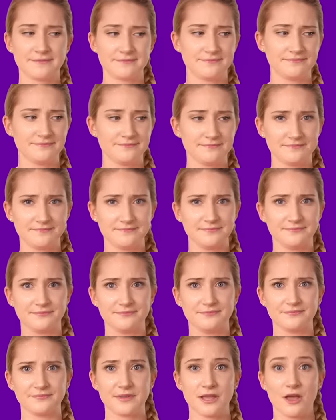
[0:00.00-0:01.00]

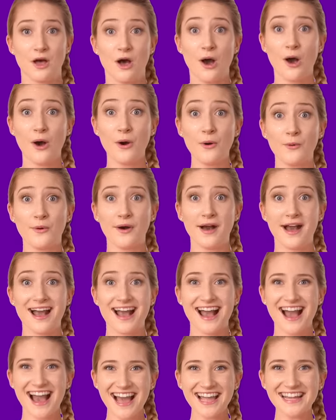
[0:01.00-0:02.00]
Hmm, Oh,
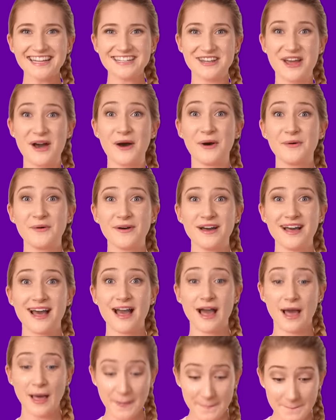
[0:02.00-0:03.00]
I know,
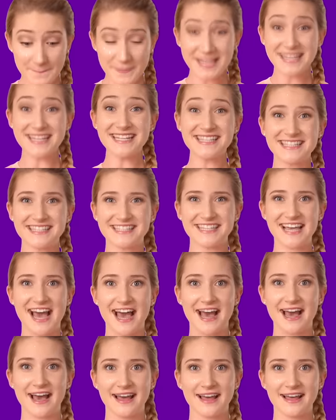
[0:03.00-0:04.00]
a
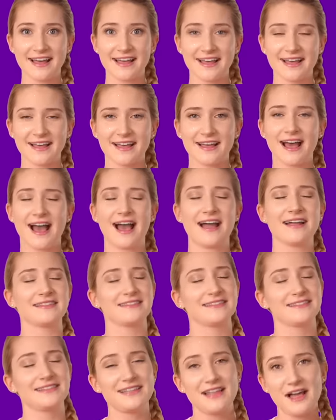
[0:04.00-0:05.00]
pizza. I
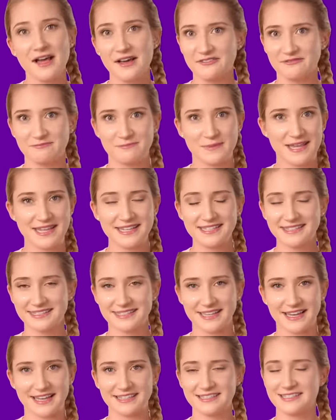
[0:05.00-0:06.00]
love
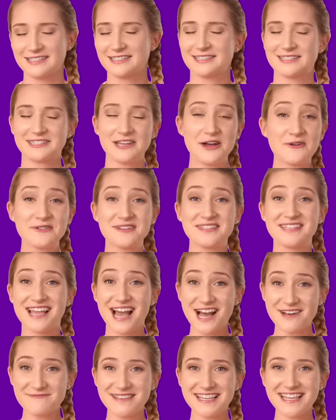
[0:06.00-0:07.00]
pizza, it's so
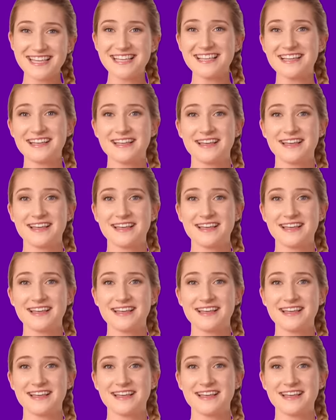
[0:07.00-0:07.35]
yummy.